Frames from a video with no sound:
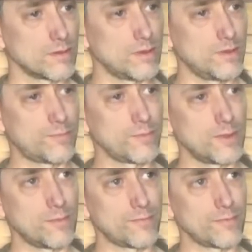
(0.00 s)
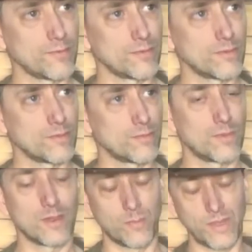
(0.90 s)
if, if
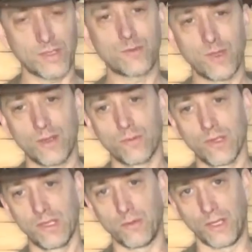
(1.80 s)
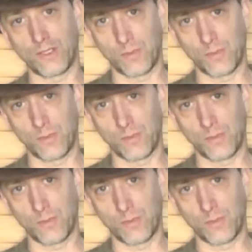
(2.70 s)
the best way to really reach